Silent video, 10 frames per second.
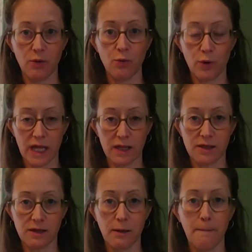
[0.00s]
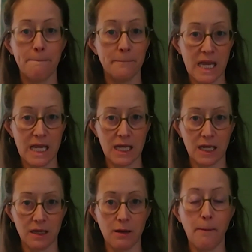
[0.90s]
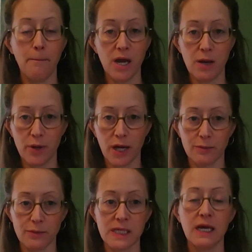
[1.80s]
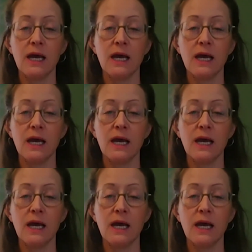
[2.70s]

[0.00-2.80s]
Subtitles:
with making pom-poms.